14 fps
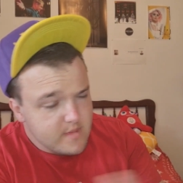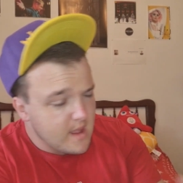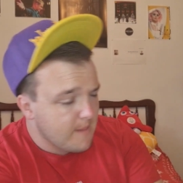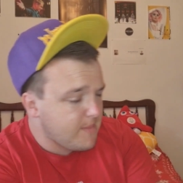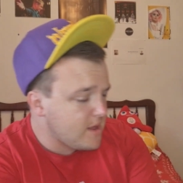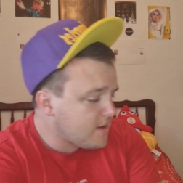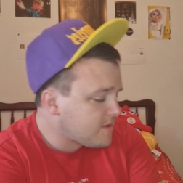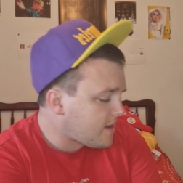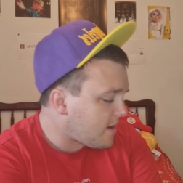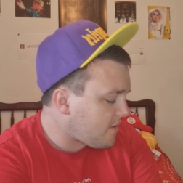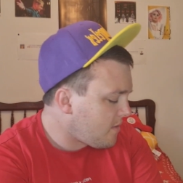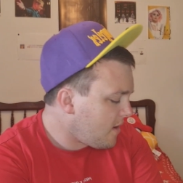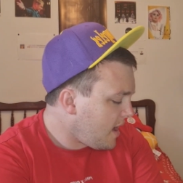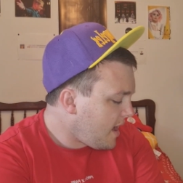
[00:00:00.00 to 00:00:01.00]
But you
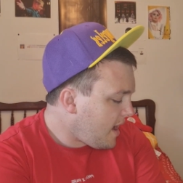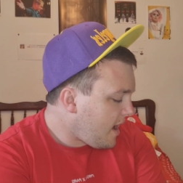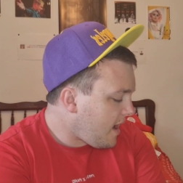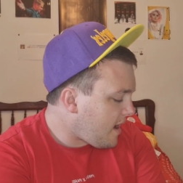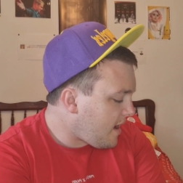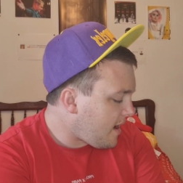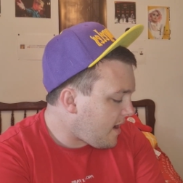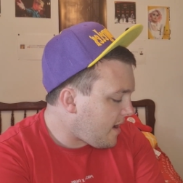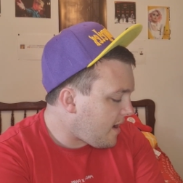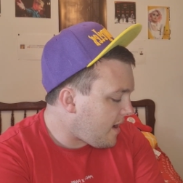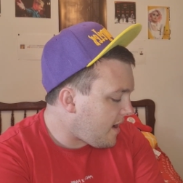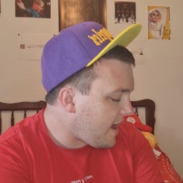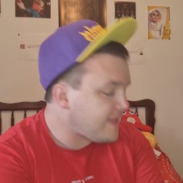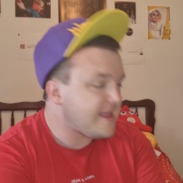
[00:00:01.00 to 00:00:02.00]
know,
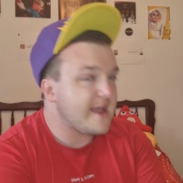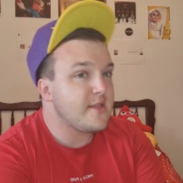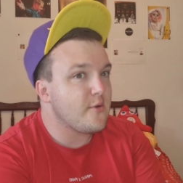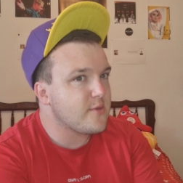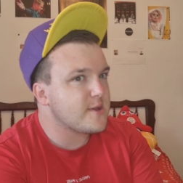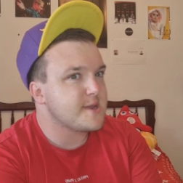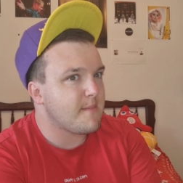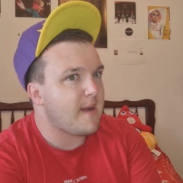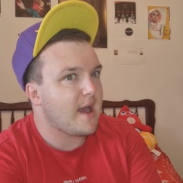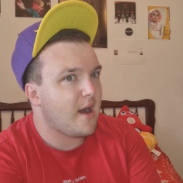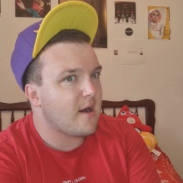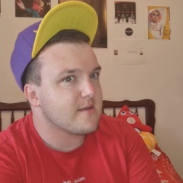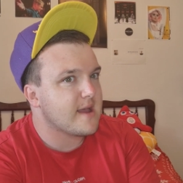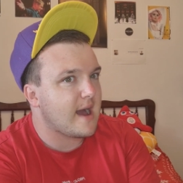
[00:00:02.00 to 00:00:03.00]
and I know the song by
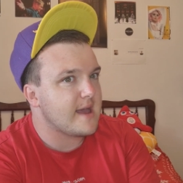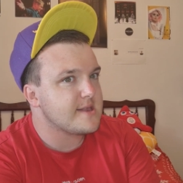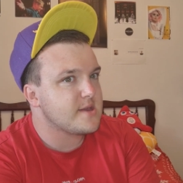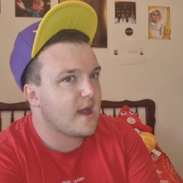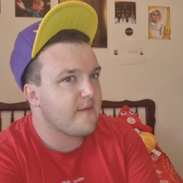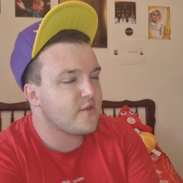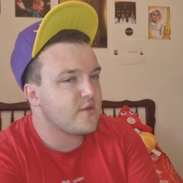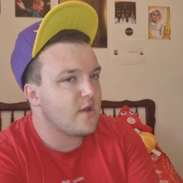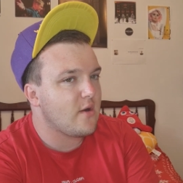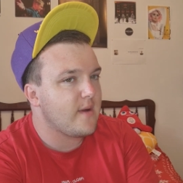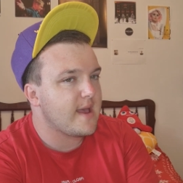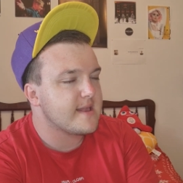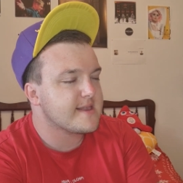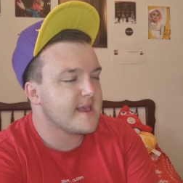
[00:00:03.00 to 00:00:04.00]
heart, guys, you have to
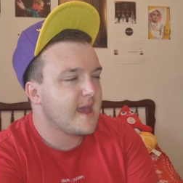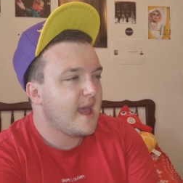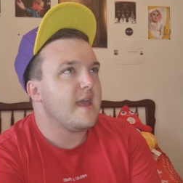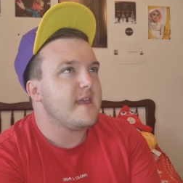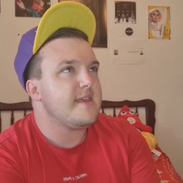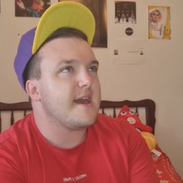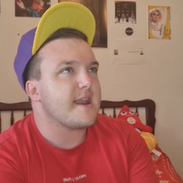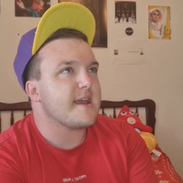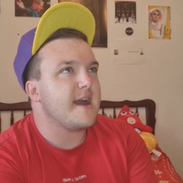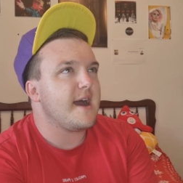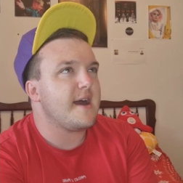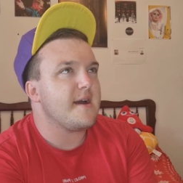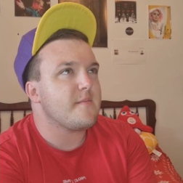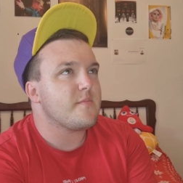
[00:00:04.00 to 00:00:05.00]
know it.
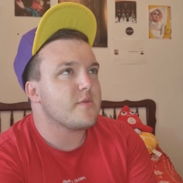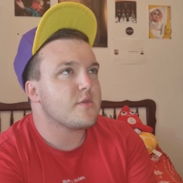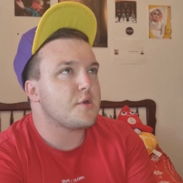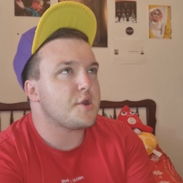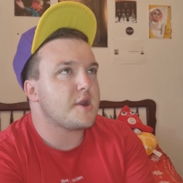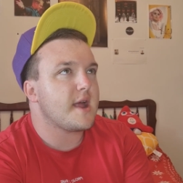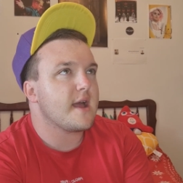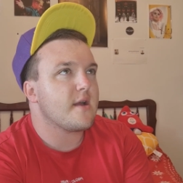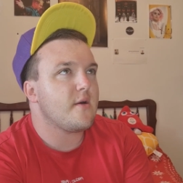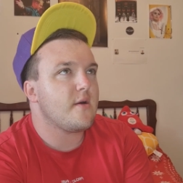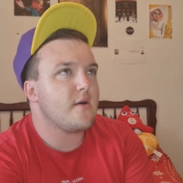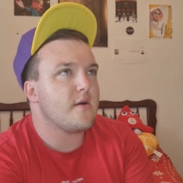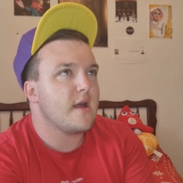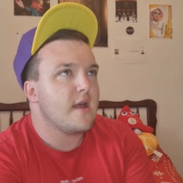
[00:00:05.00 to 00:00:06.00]
Yarga,
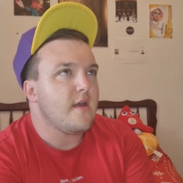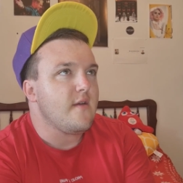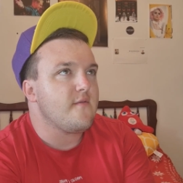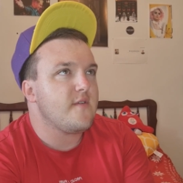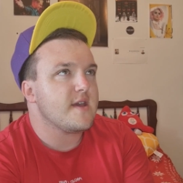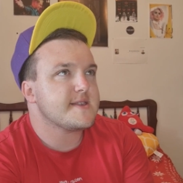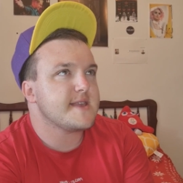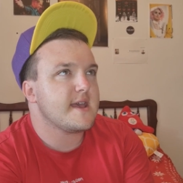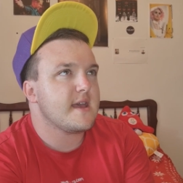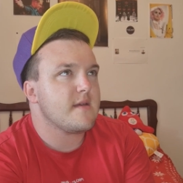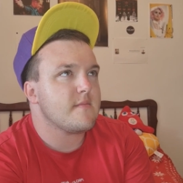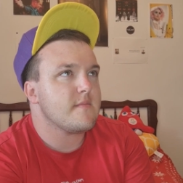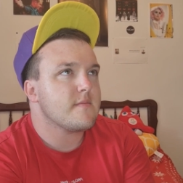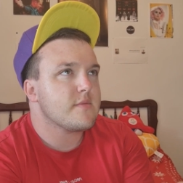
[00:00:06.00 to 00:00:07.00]
trago,
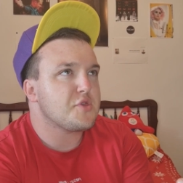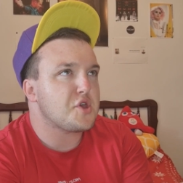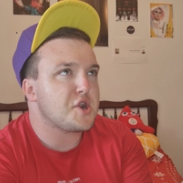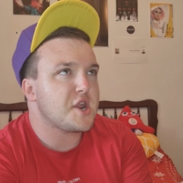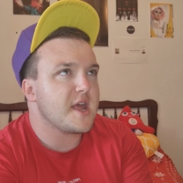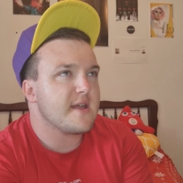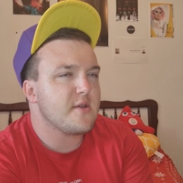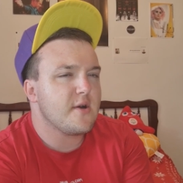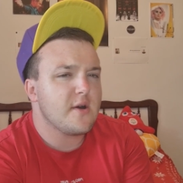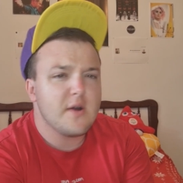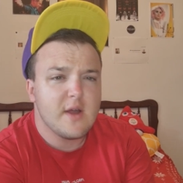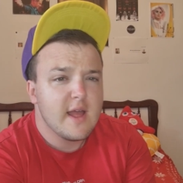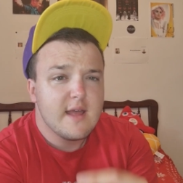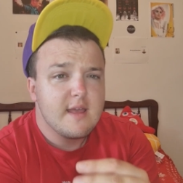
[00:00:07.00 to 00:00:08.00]
desem,
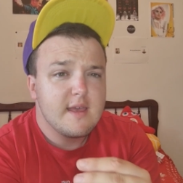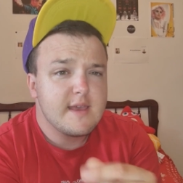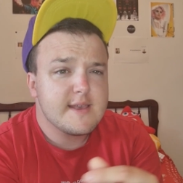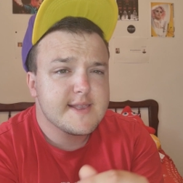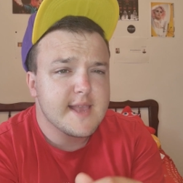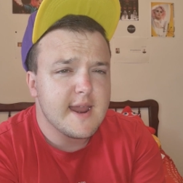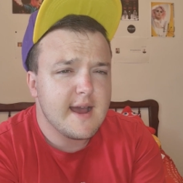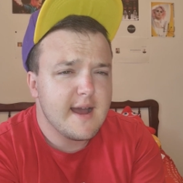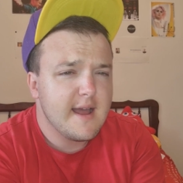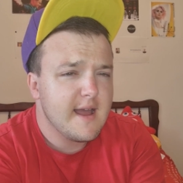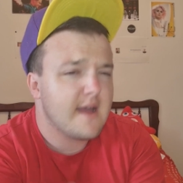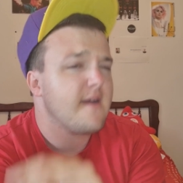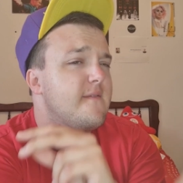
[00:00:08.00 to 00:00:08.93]
trado, istra.